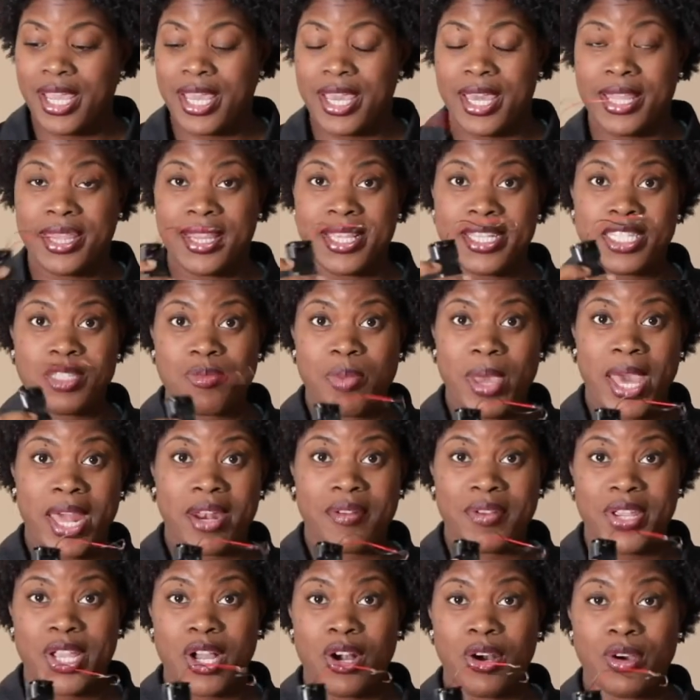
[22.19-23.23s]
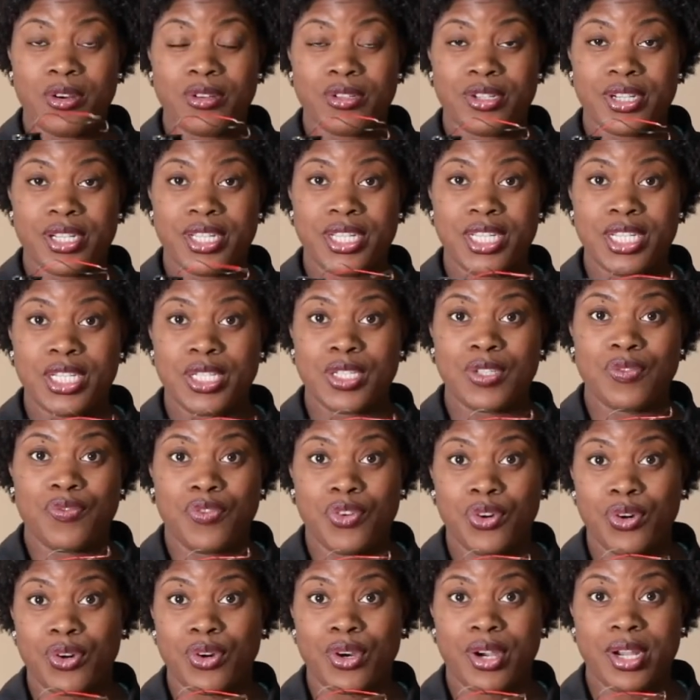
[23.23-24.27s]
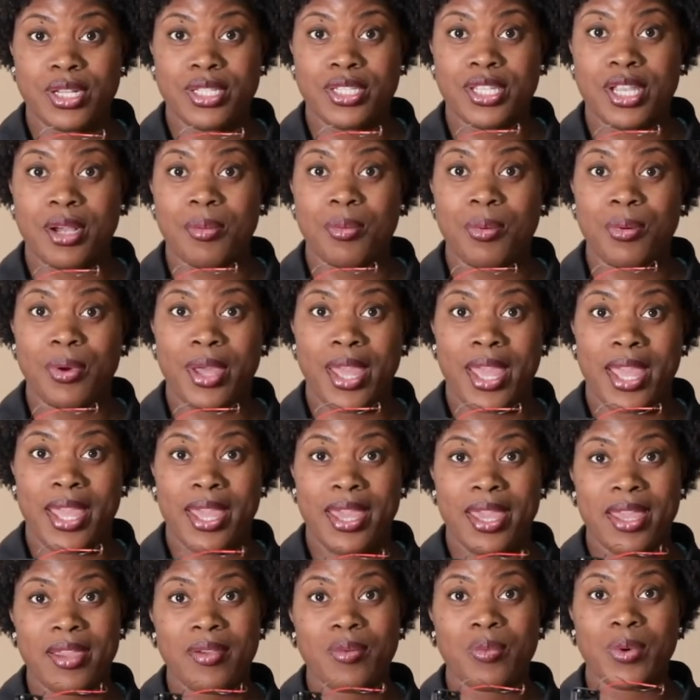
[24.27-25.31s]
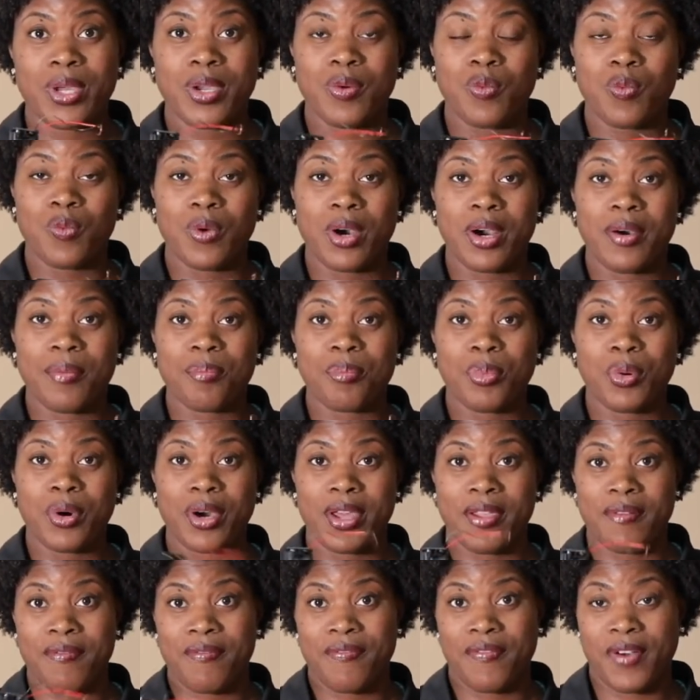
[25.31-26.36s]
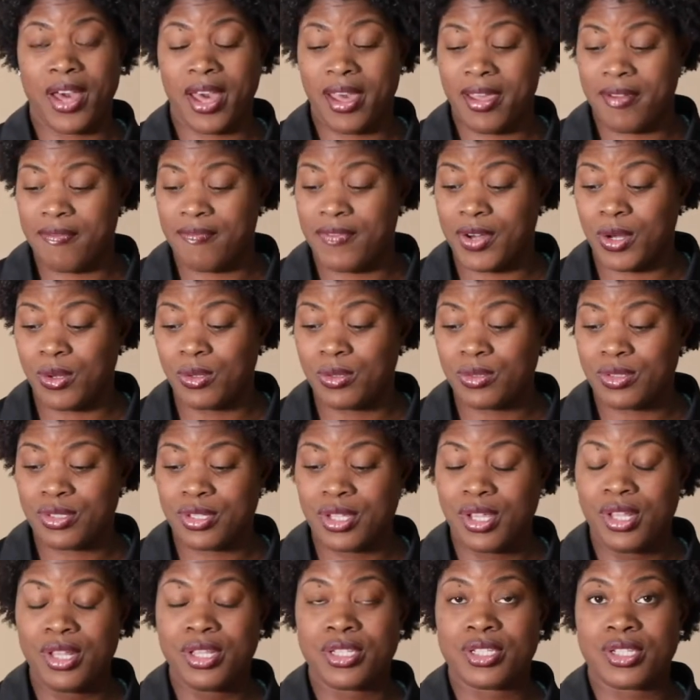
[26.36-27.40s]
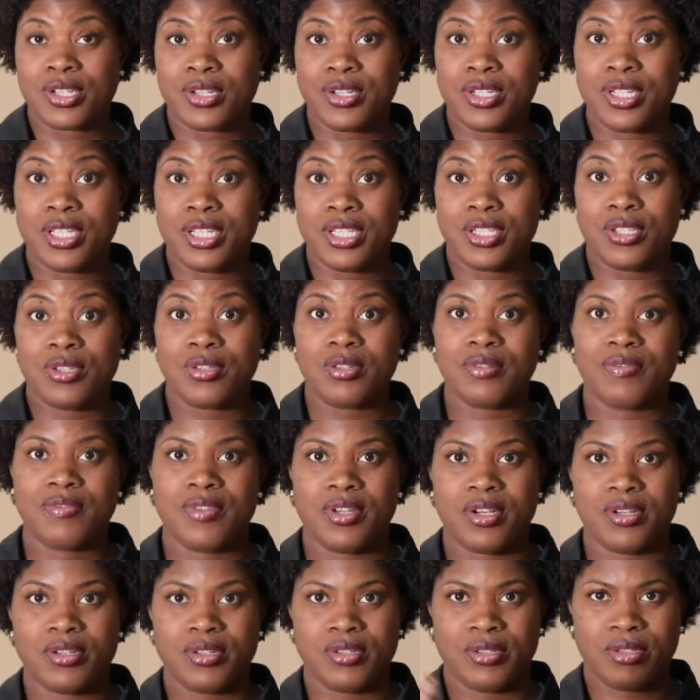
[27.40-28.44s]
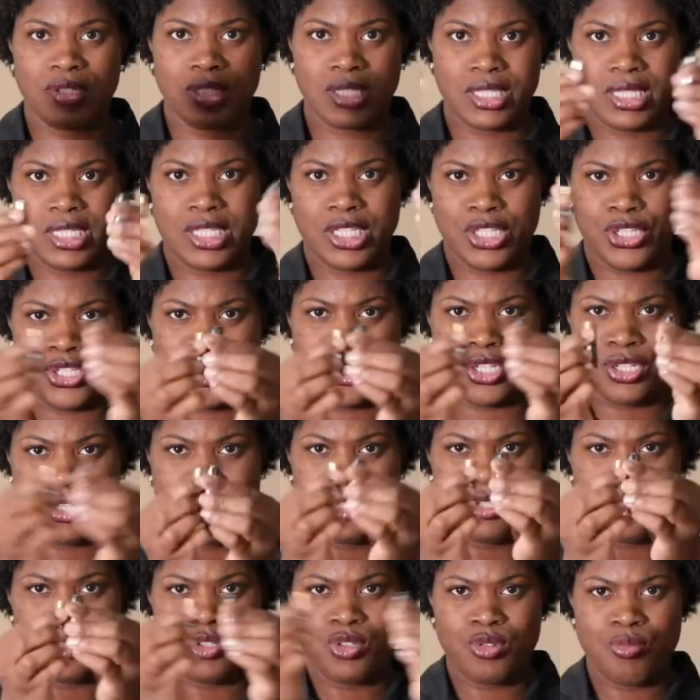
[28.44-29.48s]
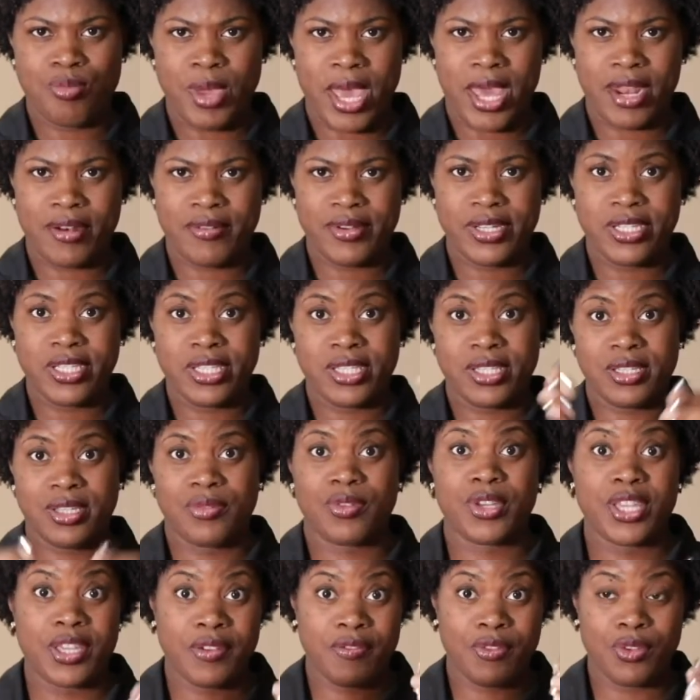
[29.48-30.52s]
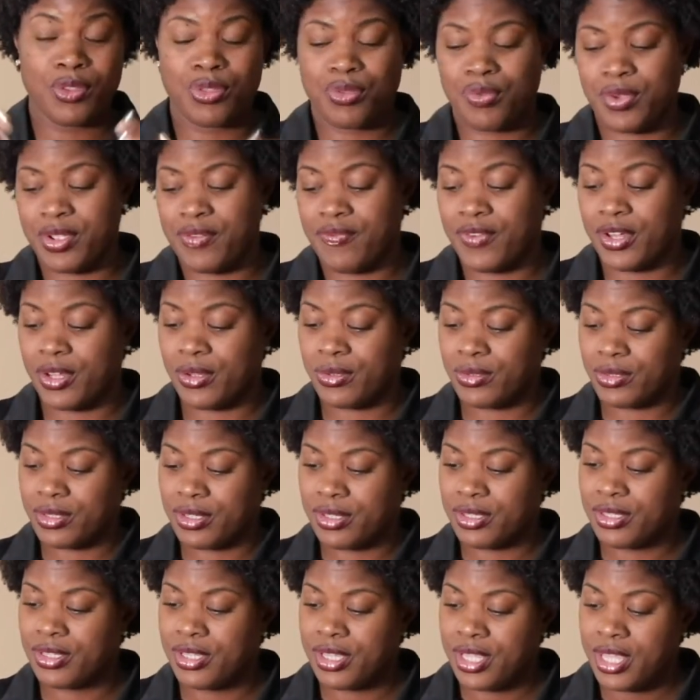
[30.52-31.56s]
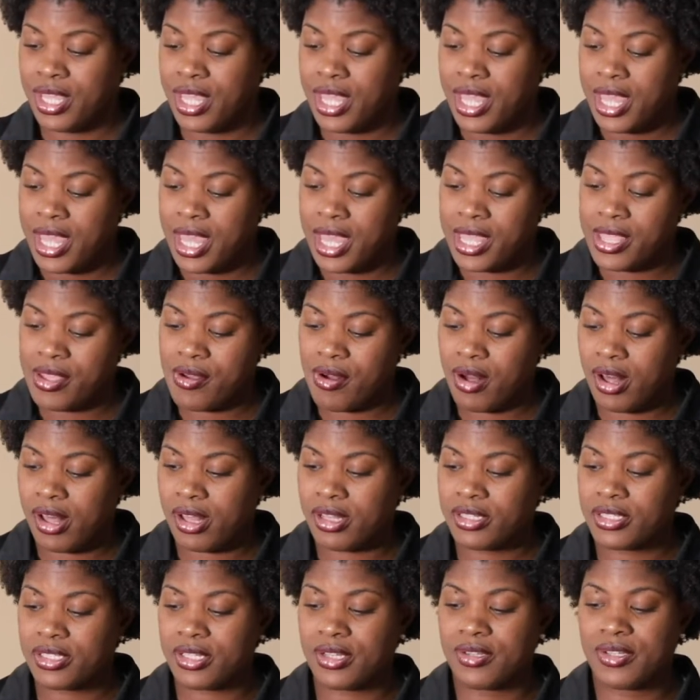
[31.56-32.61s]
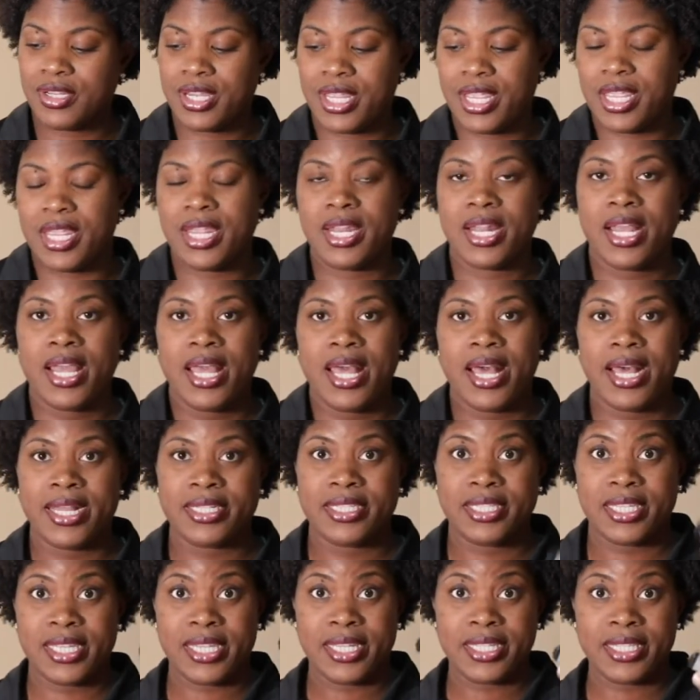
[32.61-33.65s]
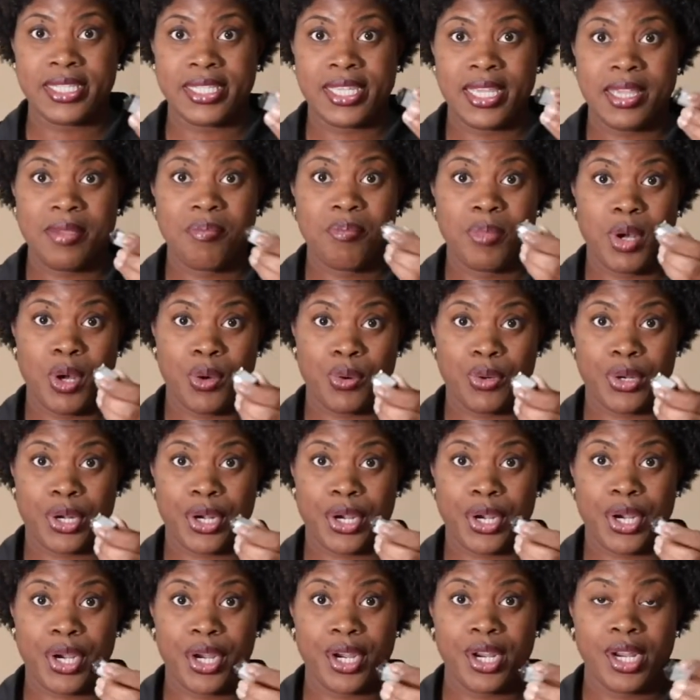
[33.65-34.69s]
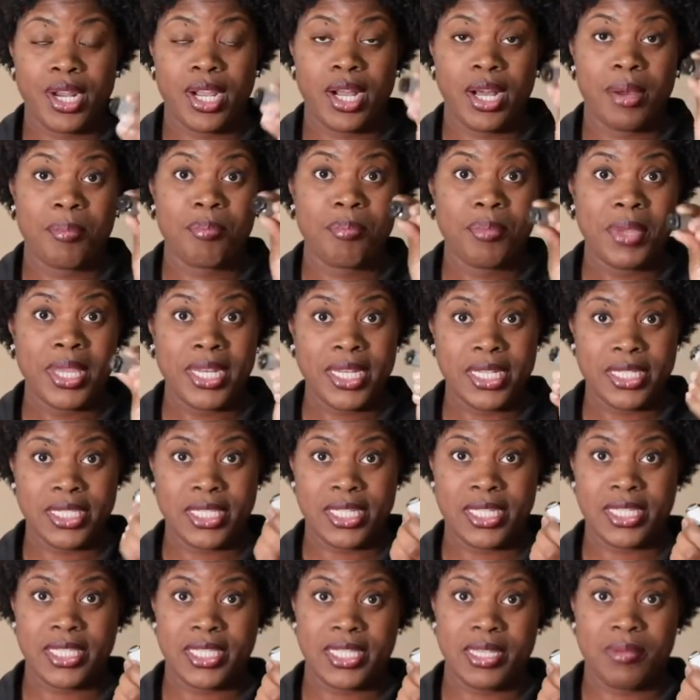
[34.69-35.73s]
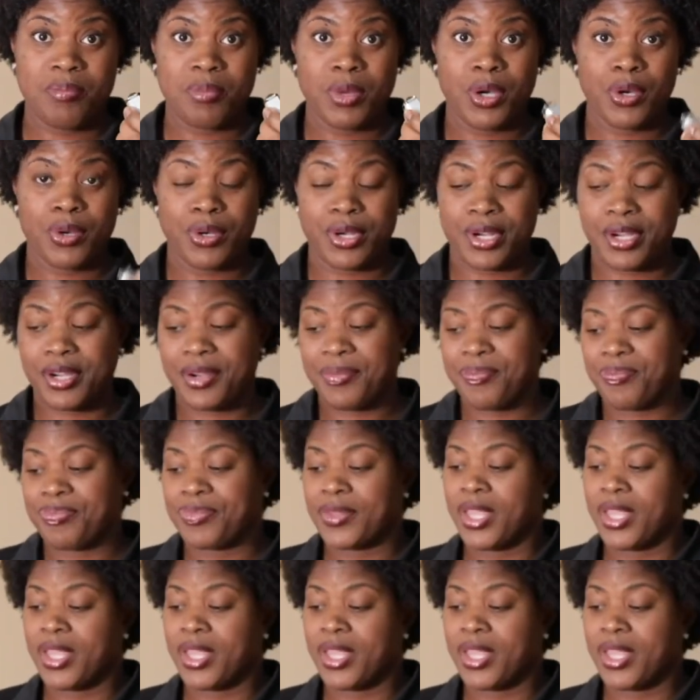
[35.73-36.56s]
and this battery holder is for AA with 1.5 volts. So you need two of those, two batteries give you three volt. And you also need a DC motor, a mini DC motor.